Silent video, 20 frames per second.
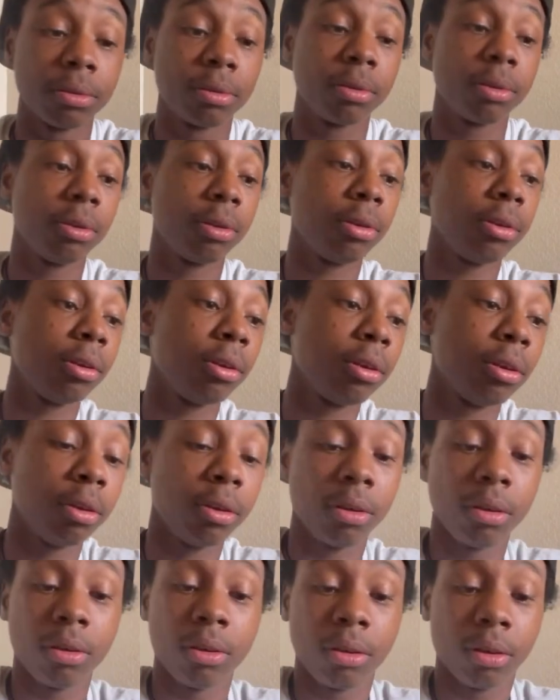
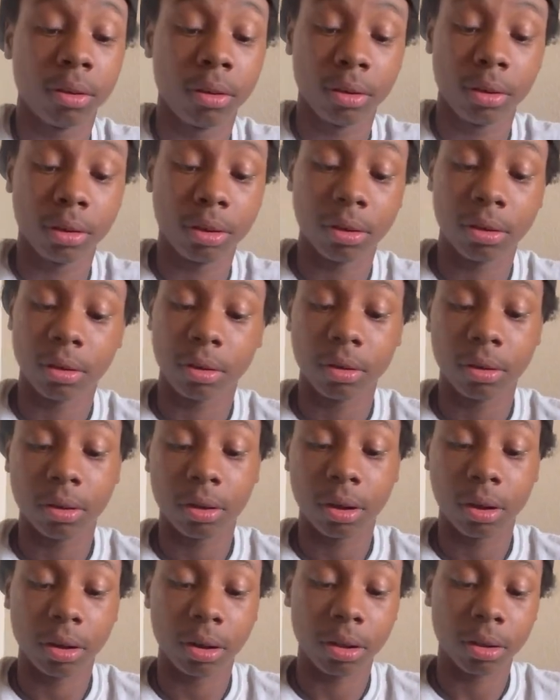Get
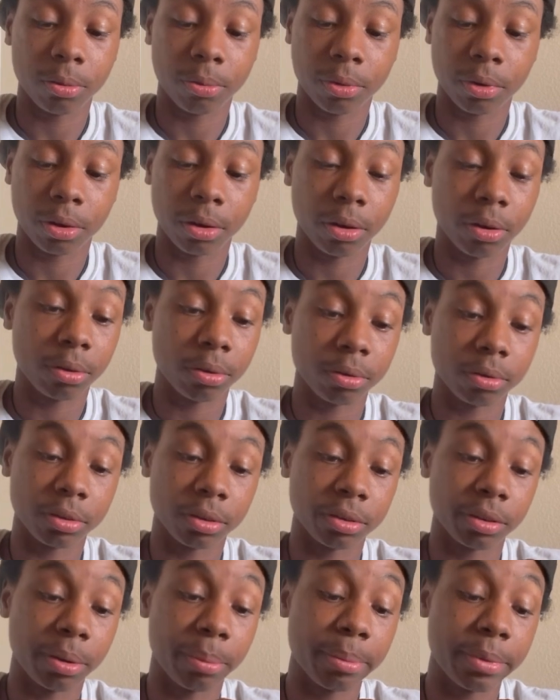another one of those
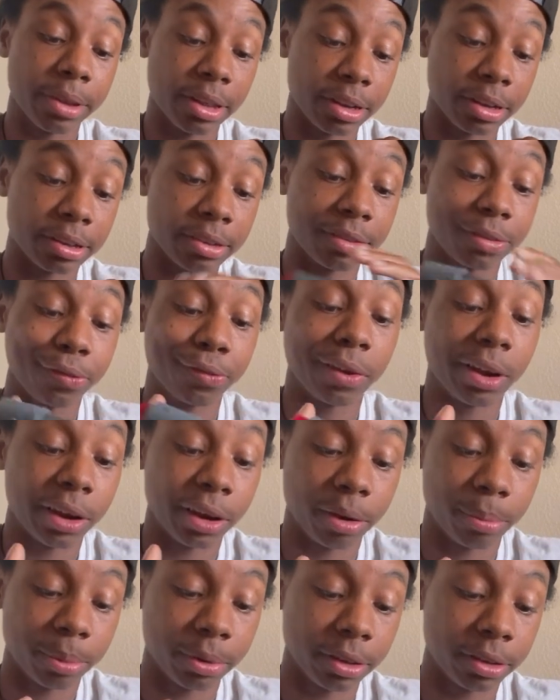because that mug is fire.
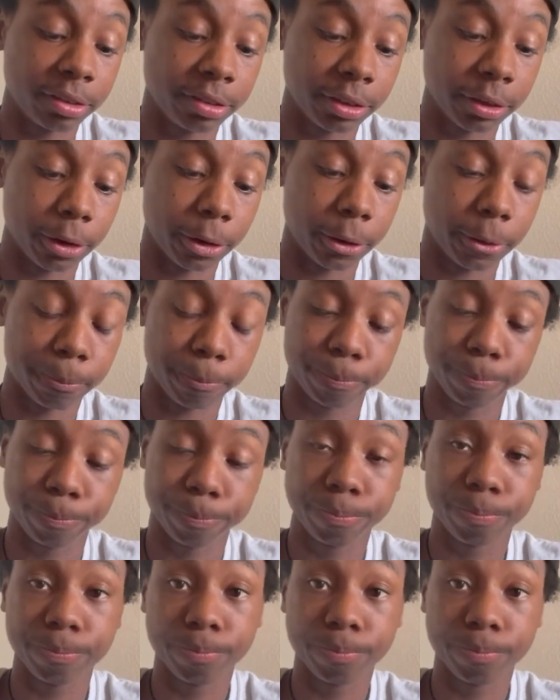Listen, y'all.